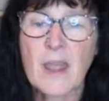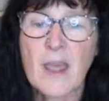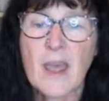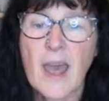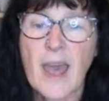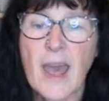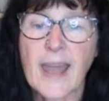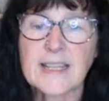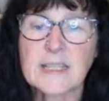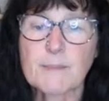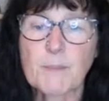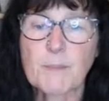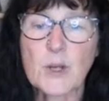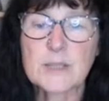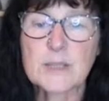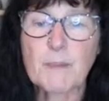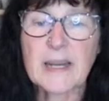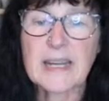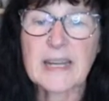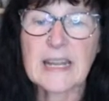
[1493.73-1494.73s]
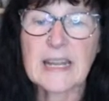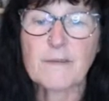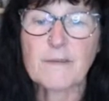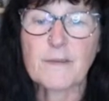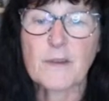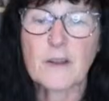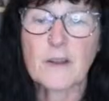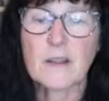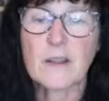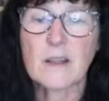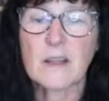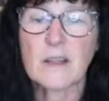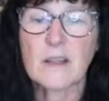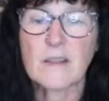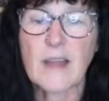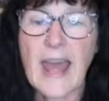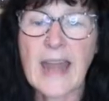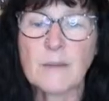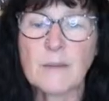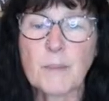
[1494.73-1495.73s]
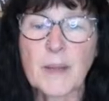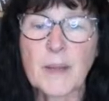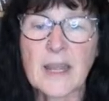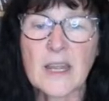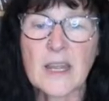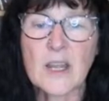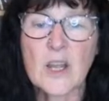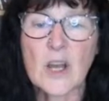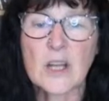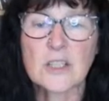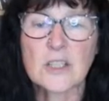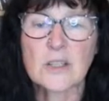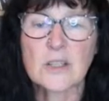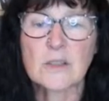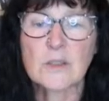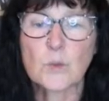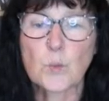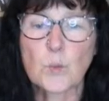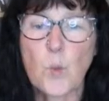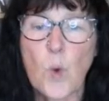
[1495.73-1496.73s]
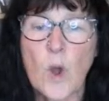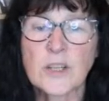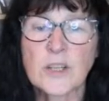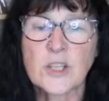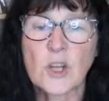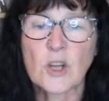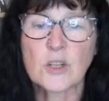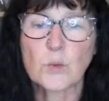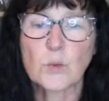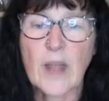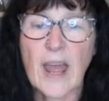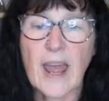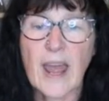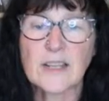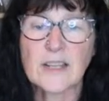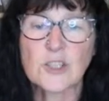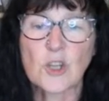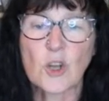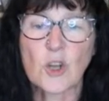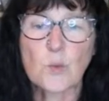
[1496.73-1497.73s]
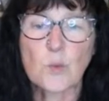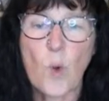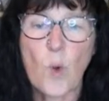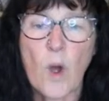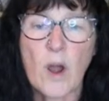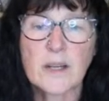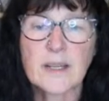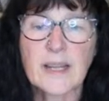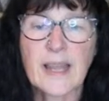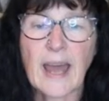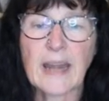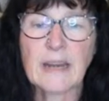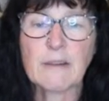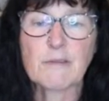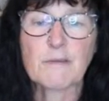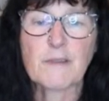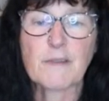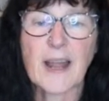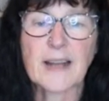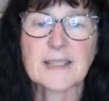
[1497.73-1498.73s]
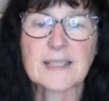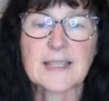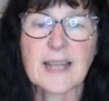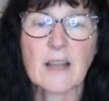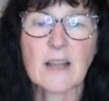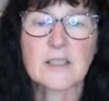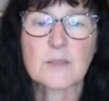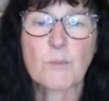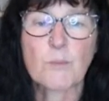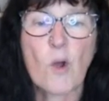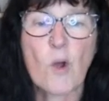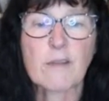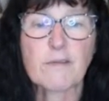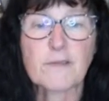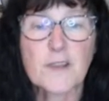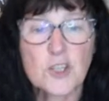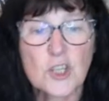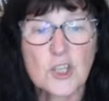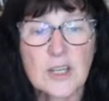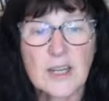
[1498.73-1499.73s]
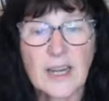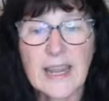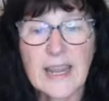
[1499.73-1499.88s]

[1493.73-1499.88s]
Experts believe NB 1.8.1 can infect cells more efficiently